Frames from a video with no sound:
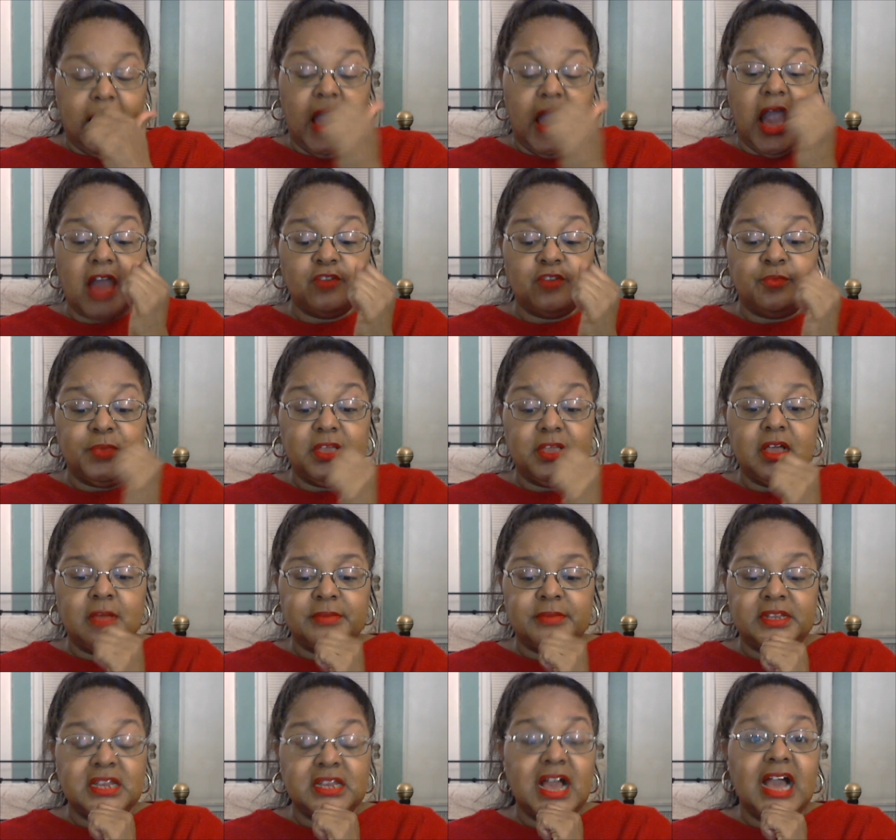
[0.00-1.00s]
I've become
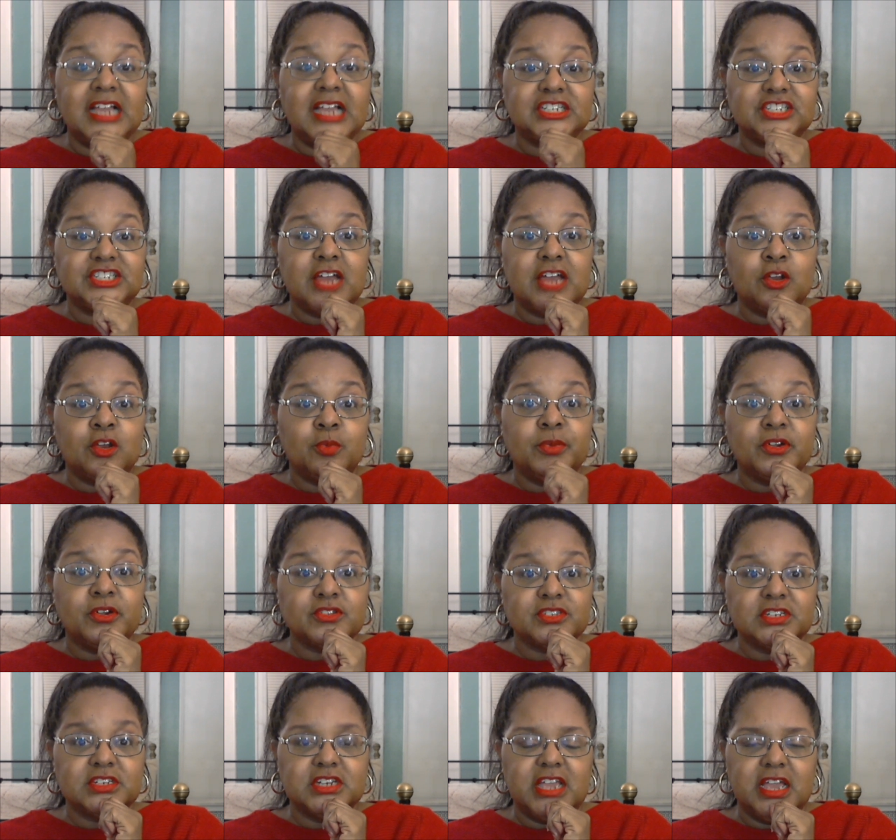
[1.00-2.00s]
an eyeshadow
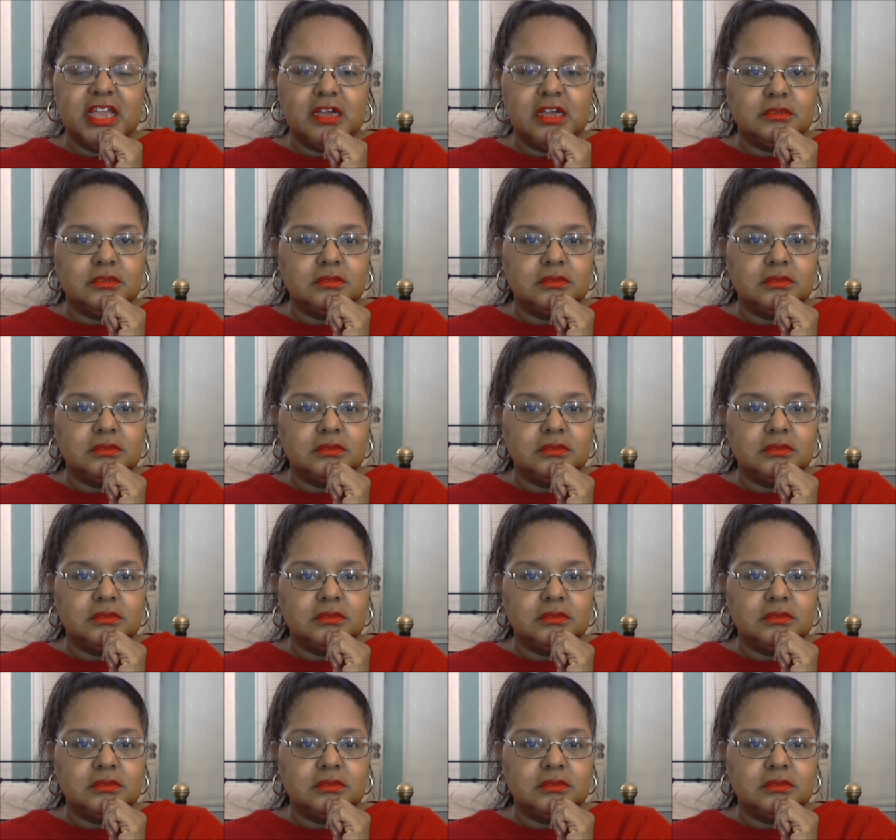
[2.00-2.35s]
person now